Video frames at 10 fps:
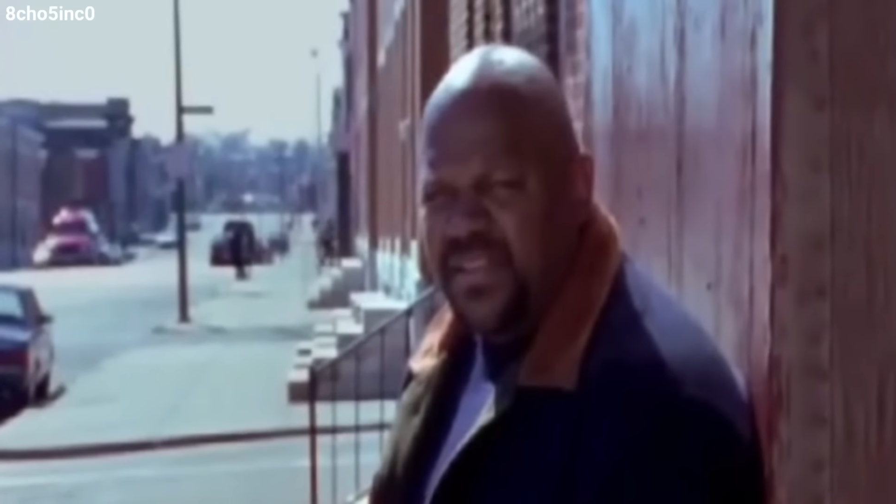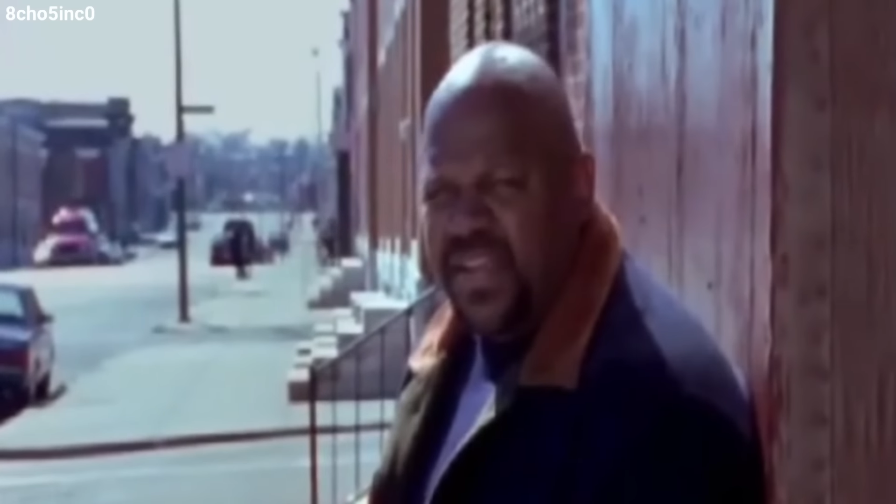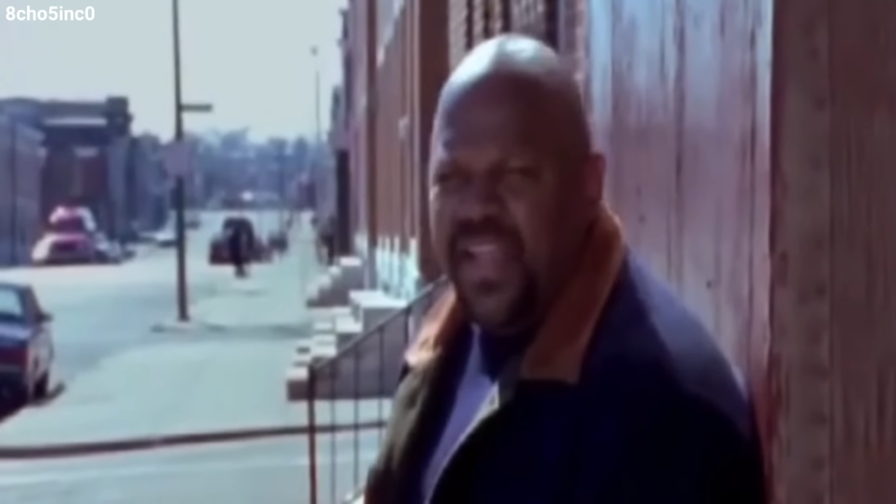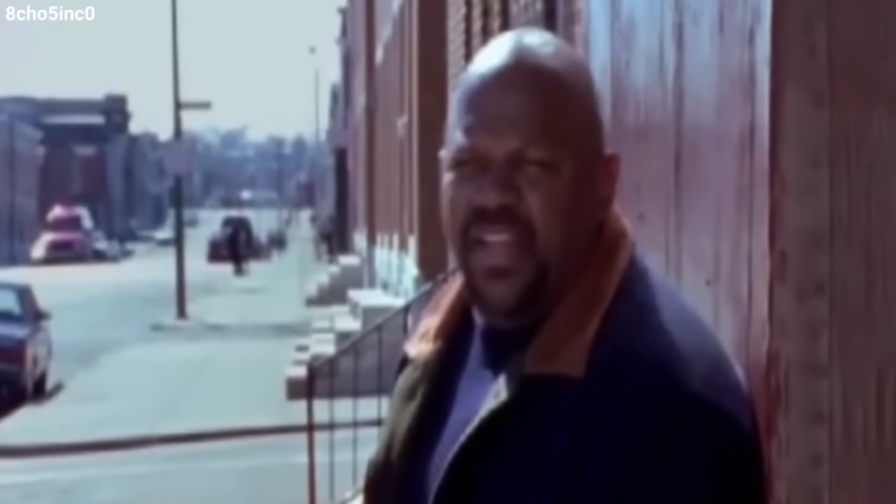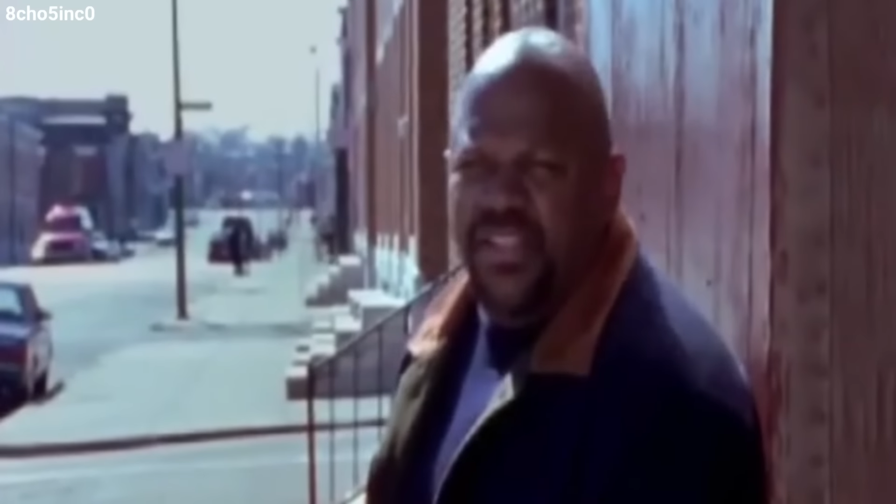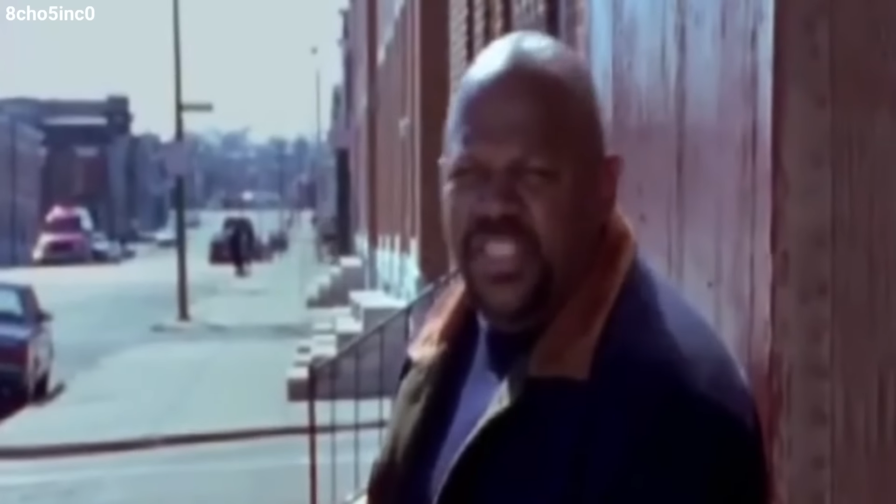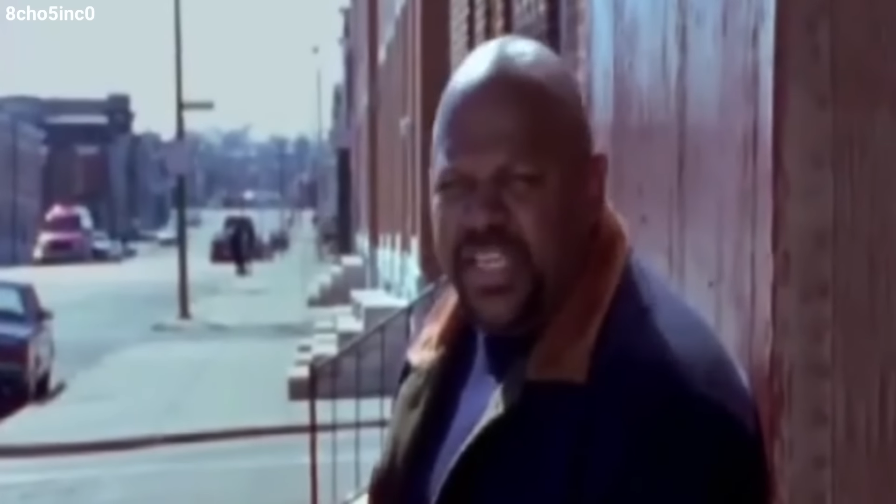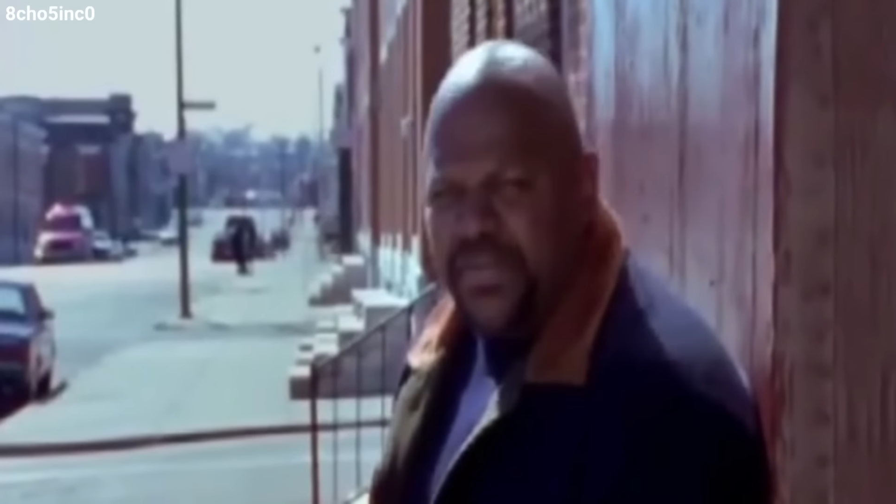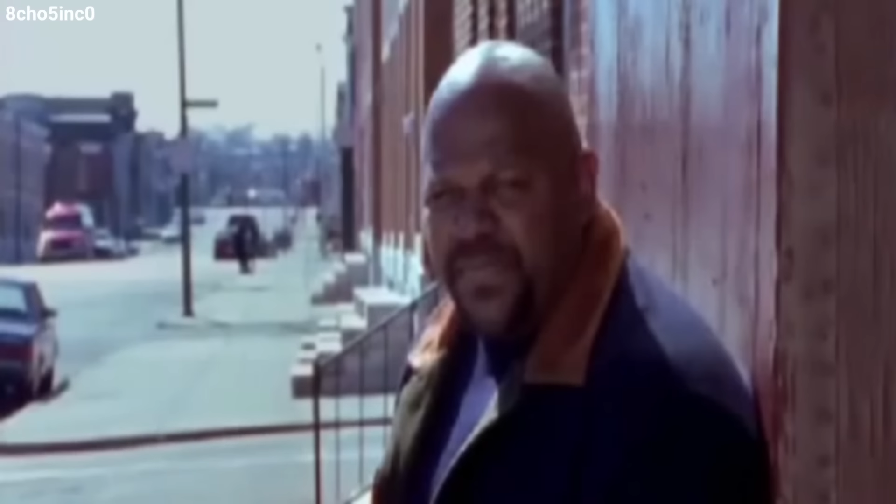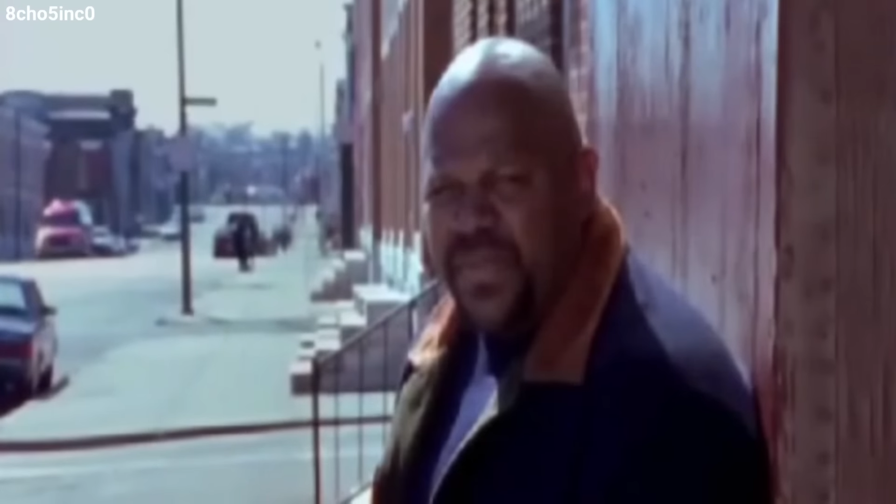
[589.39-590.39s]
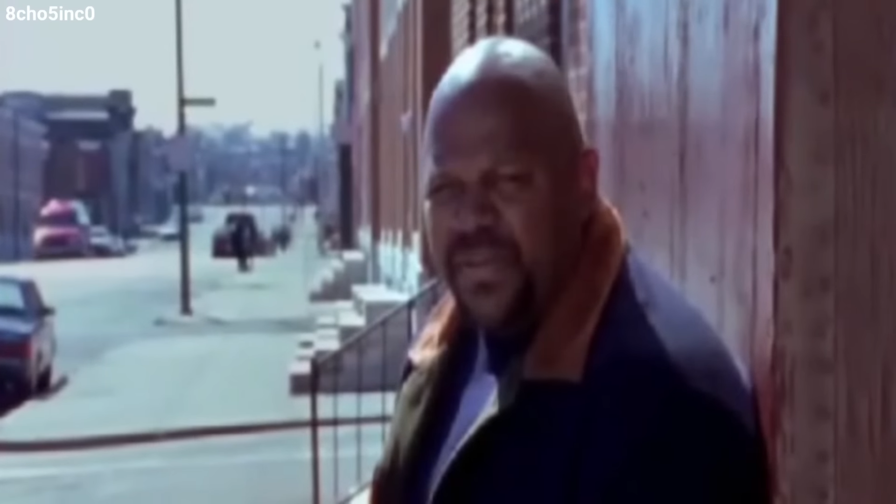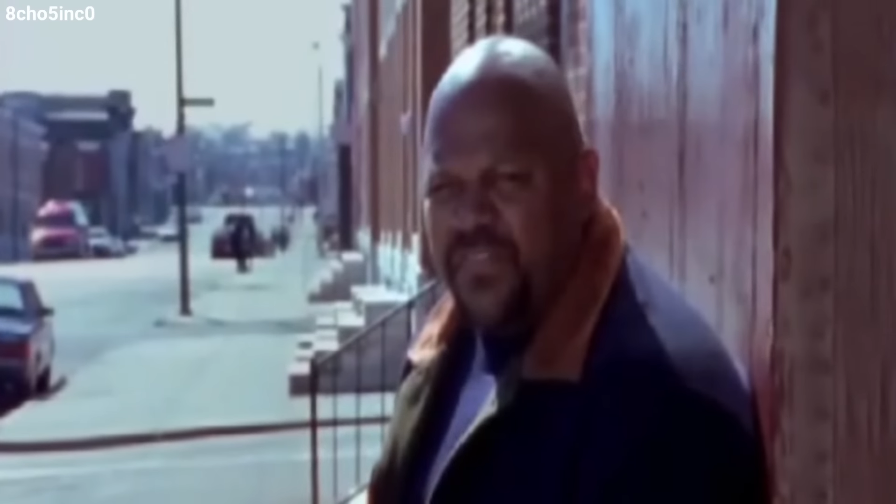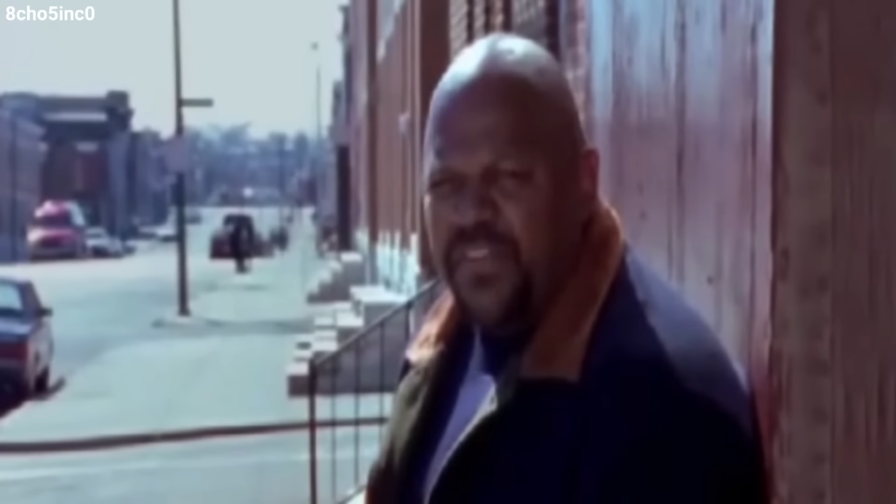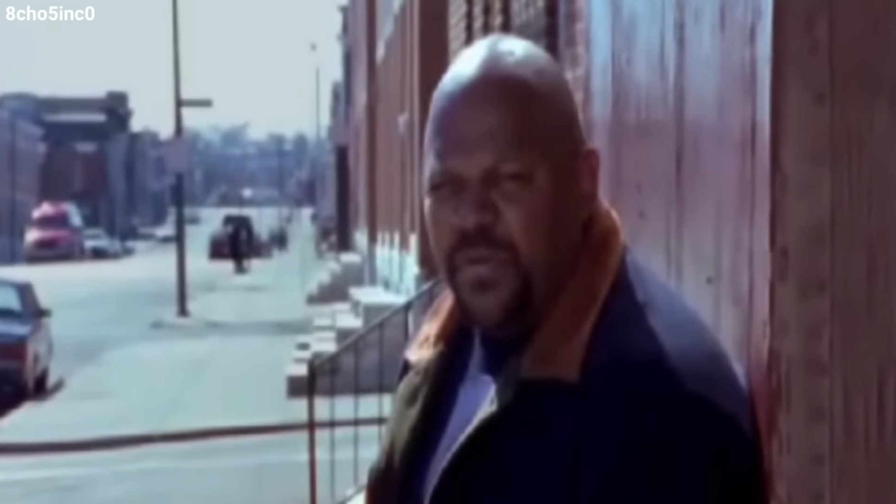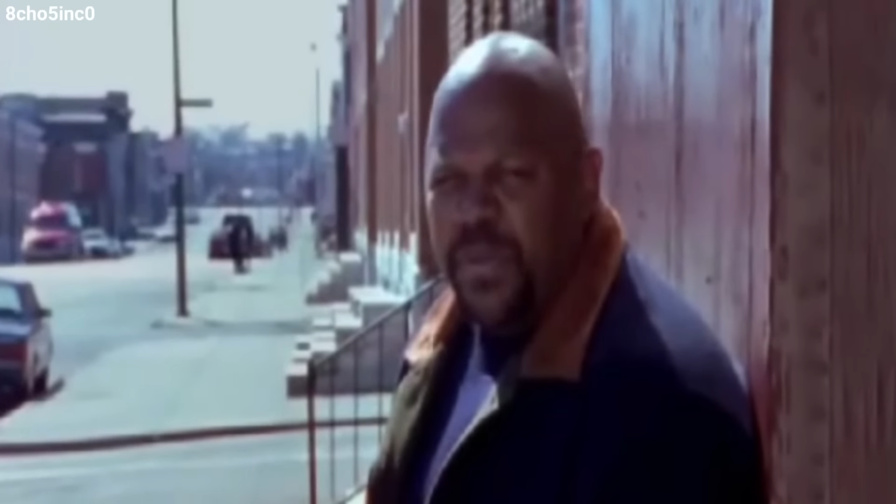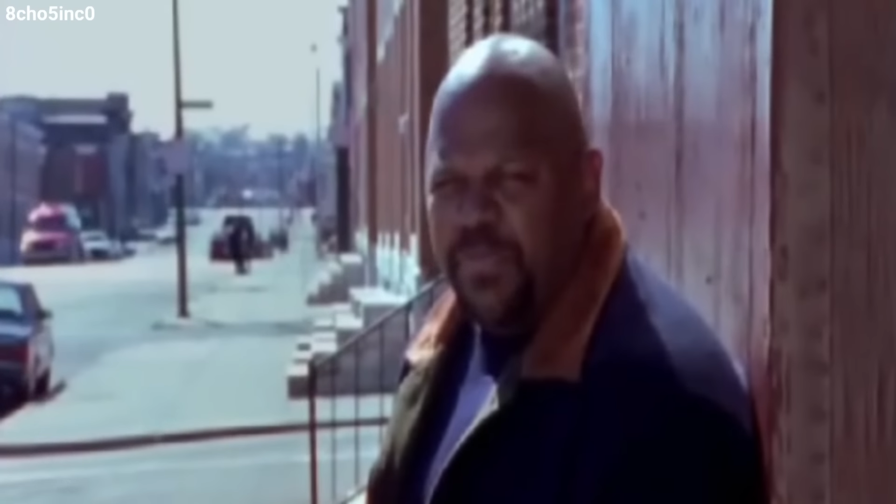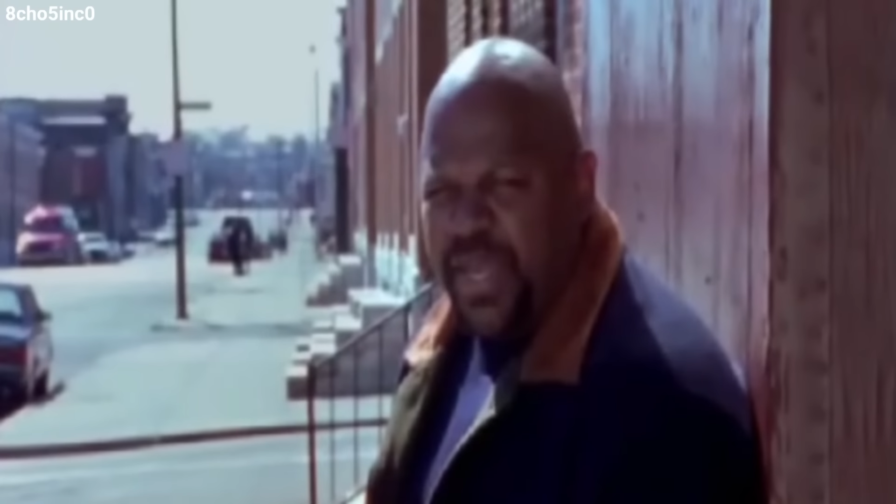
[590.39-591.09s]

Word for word: the energy of human